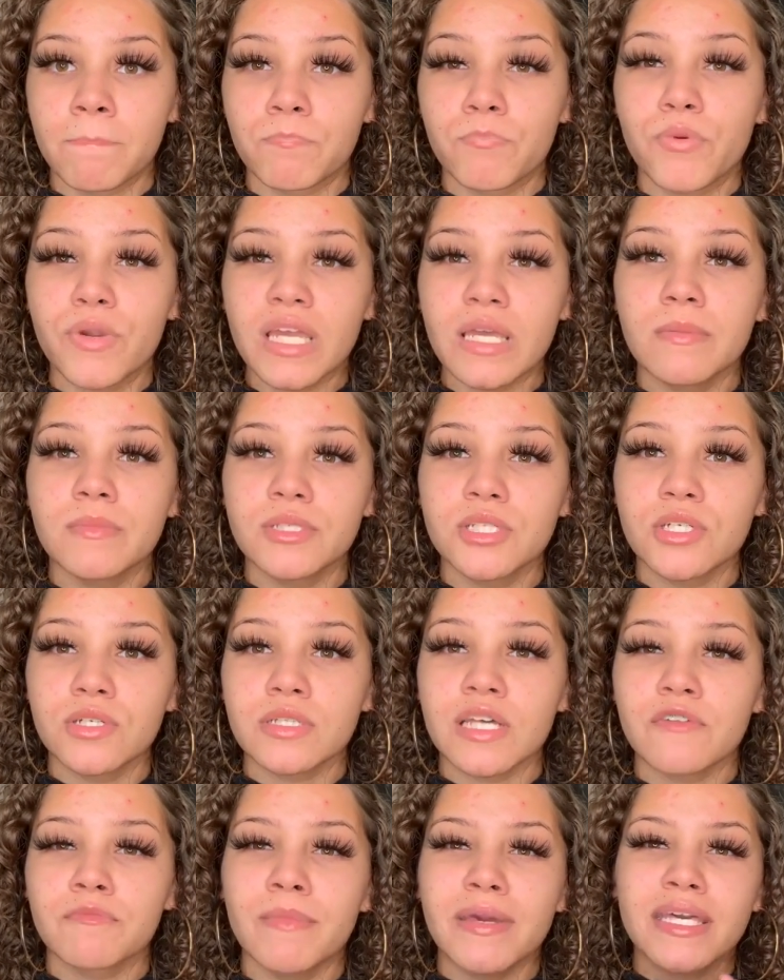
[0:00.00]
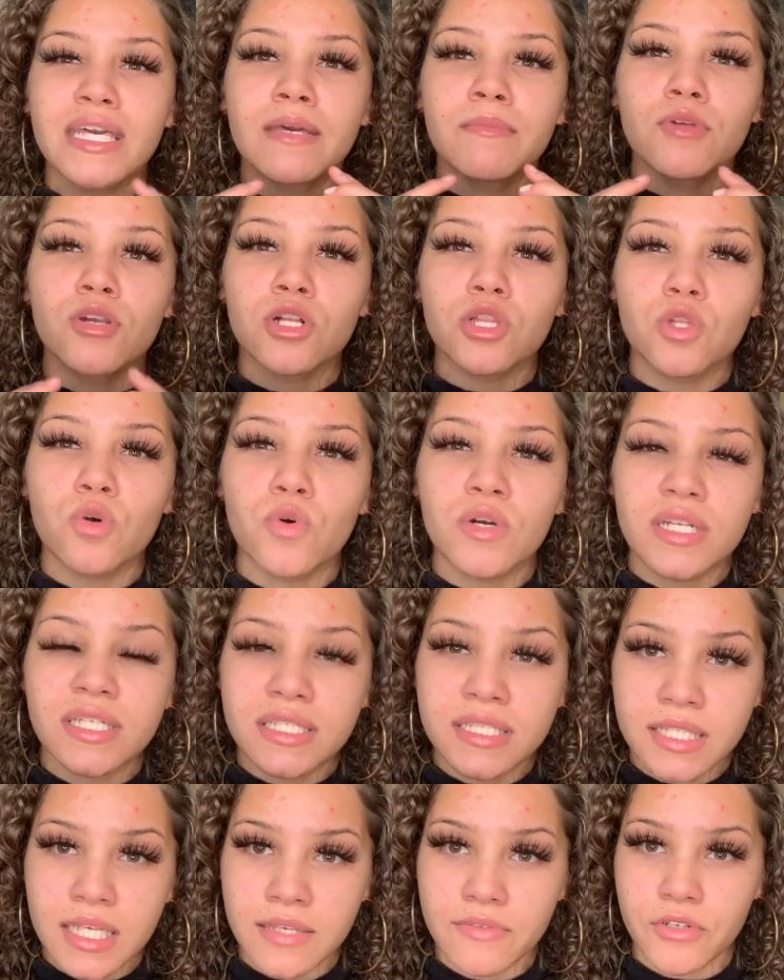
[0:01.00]
Bring him into your life. Make him your Lord and
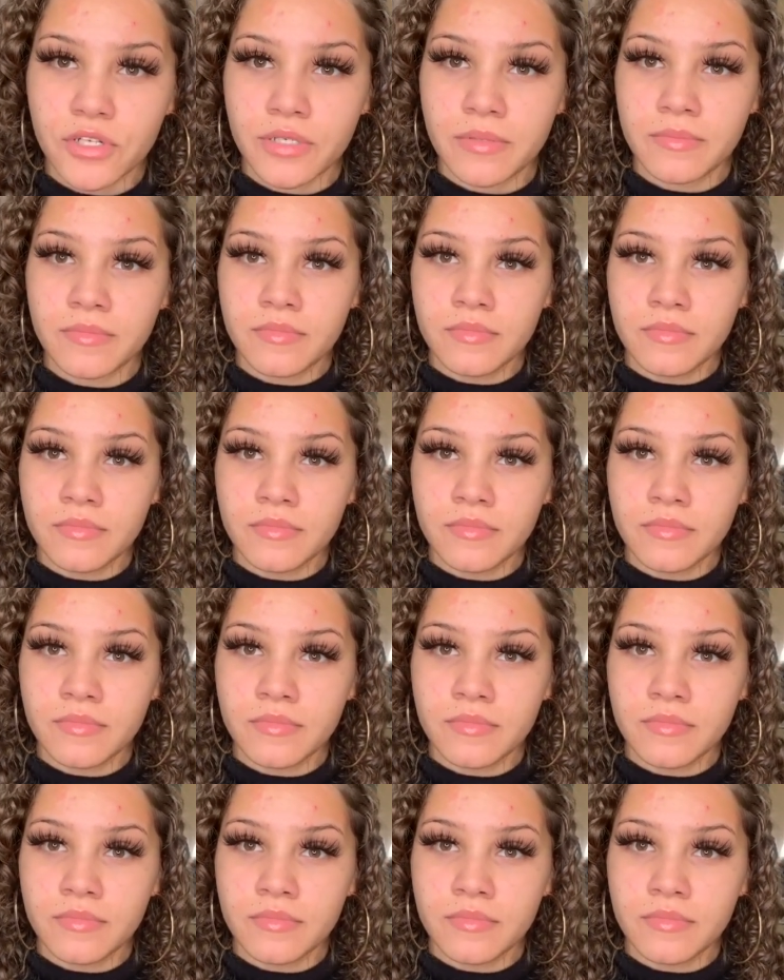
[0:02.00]
Savior.